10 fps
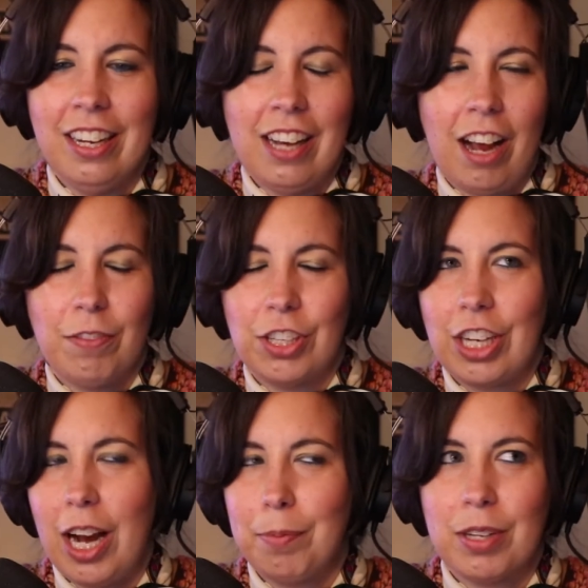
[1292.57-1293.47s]
I've
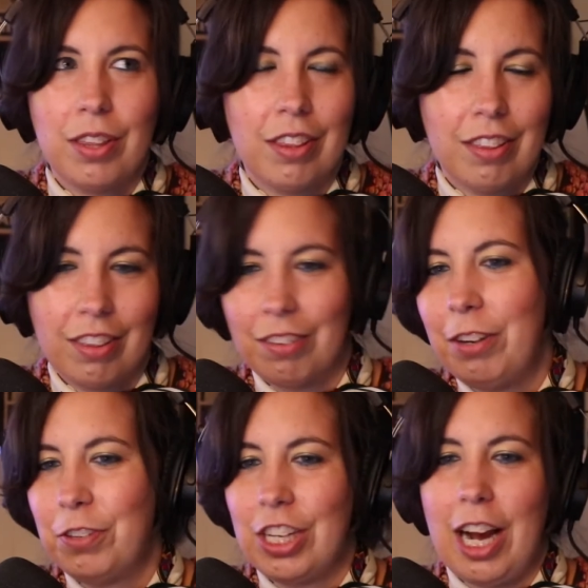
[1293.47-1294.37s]
shopped and
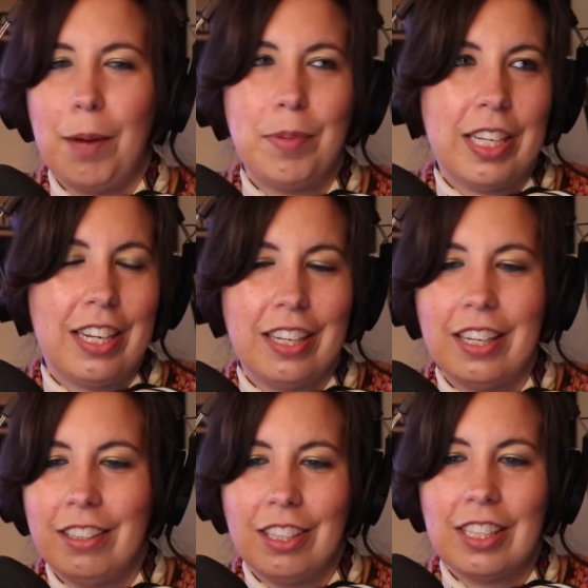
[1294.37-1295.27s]
thrift shopped and
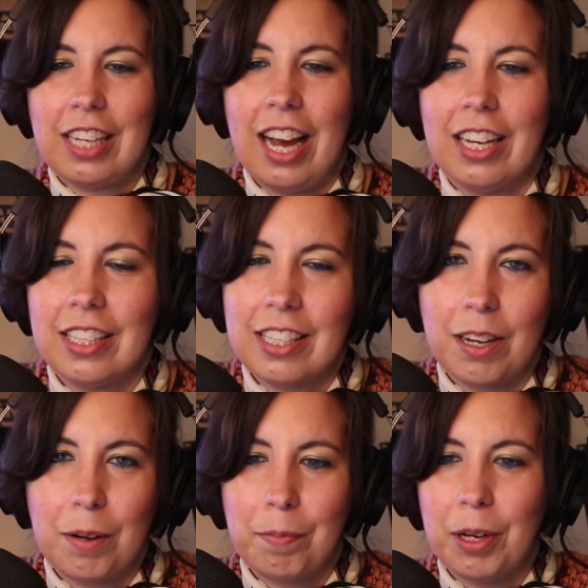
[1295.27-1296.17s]
just had
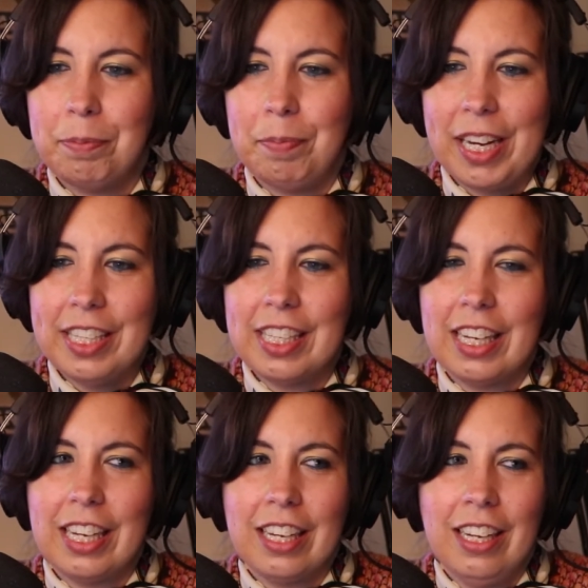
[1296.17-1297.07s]
some
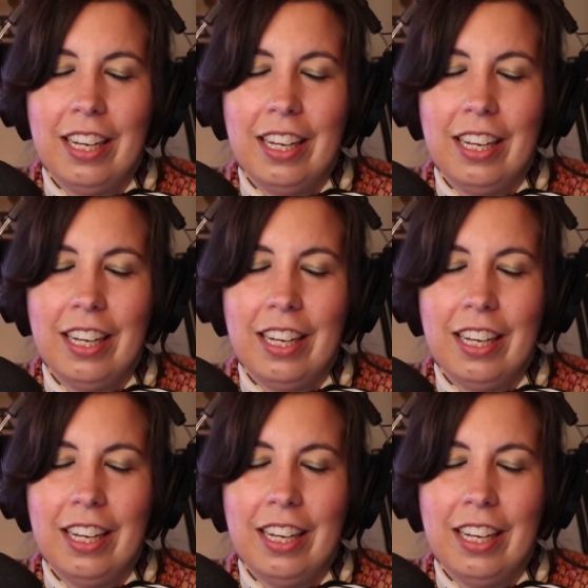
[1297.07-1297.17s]
amazing